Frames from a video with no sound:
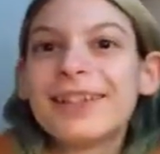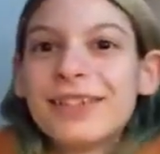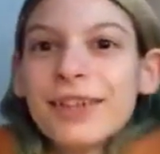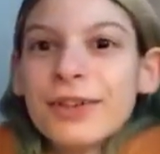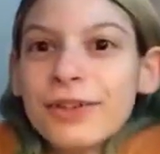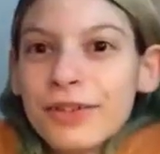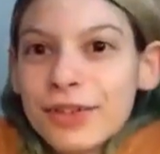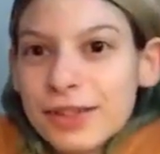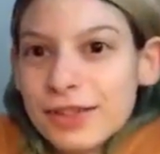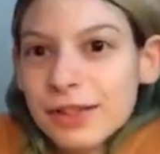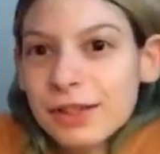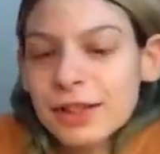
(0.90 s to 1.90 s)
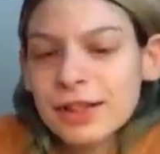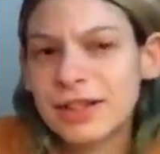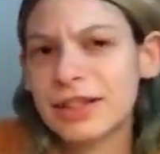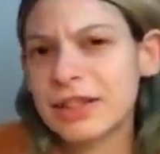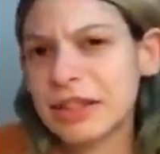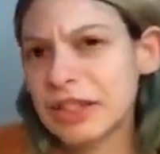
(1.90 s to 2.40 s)
So this is a
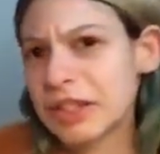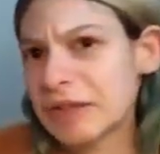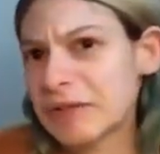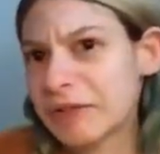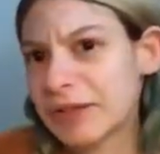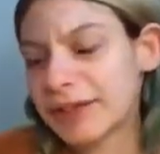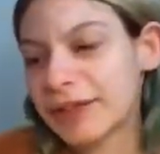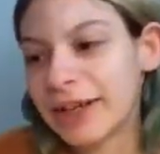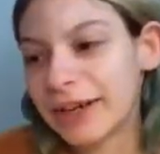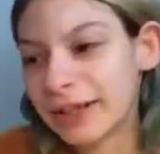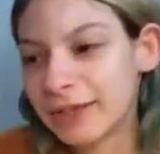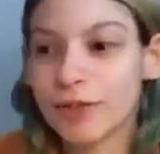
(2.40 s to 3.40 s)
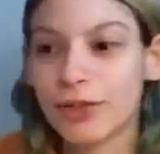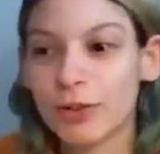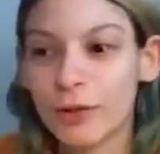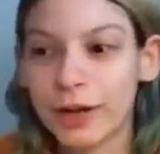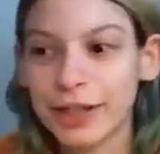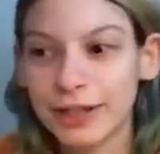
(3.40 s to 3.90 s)
different kind of
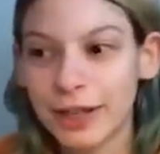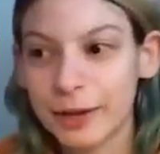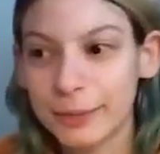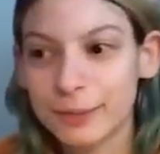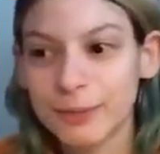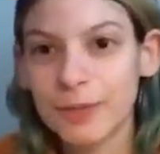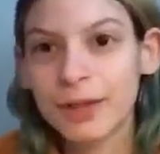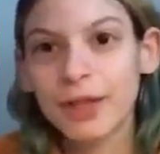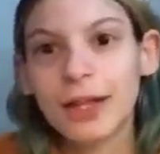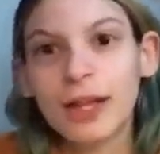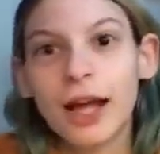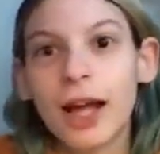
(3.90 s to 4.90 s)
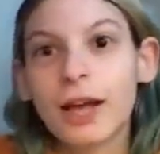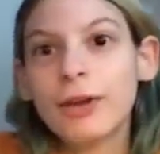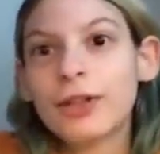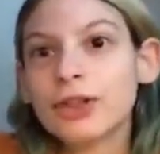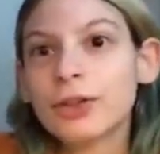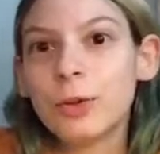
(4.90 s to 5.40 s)
story time. I
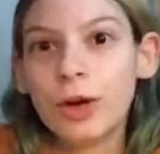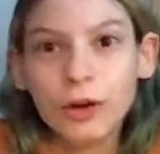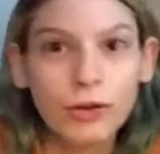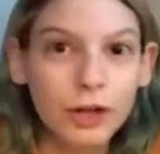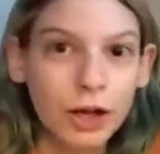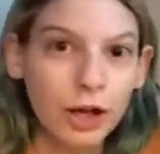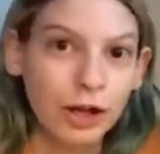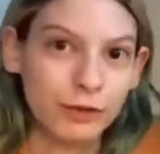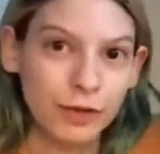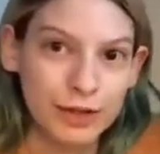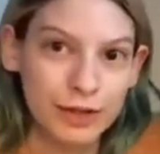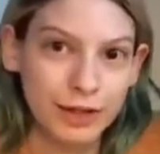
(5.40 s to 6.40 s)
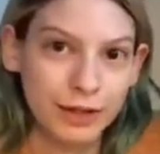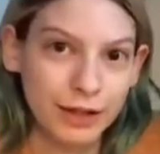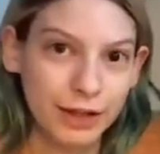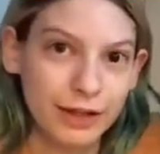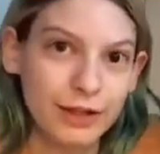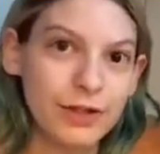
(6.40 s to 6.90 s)
went to Otakon
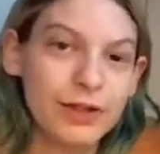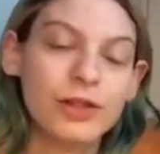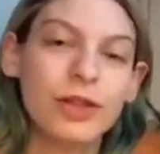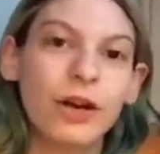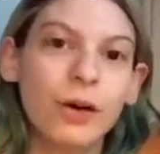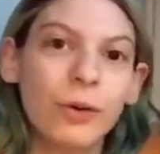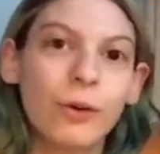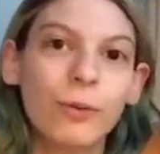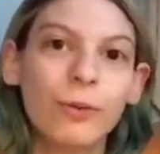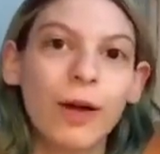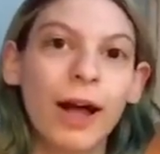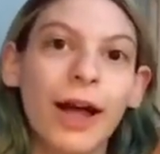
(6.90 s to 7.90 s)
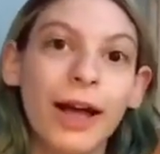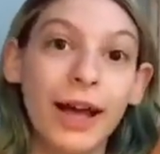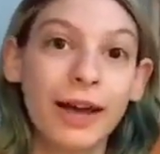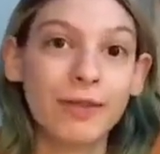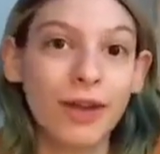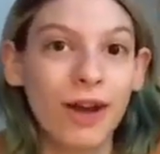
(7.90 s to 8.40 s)
recently, so I
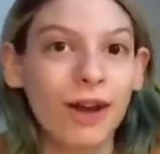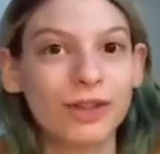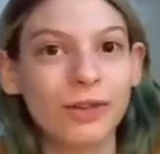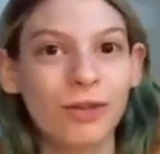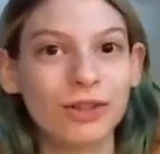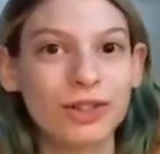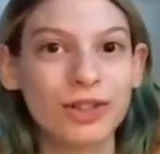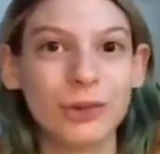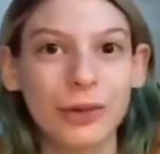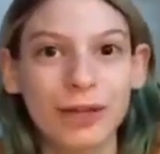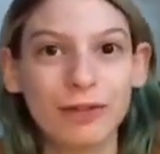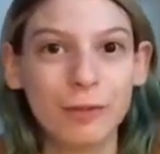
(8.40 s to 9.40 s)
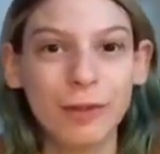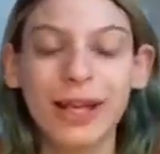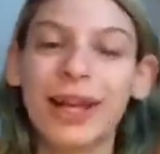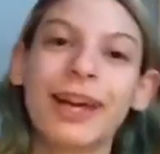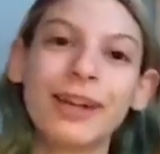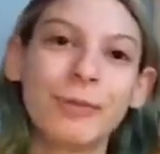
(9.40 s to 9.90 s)
have a con horror story from an
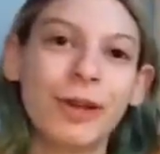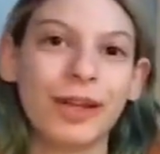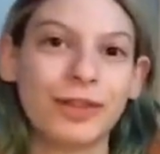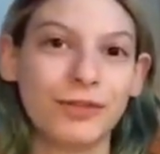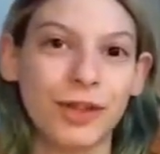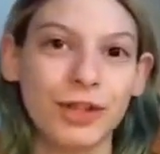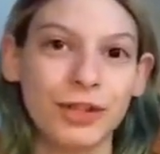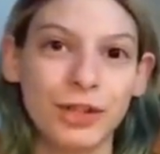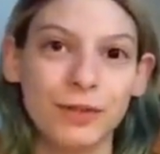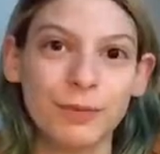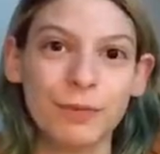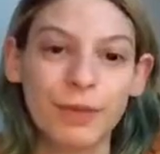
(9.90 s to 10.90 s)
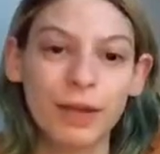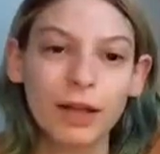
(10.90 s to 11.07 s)
anime convention.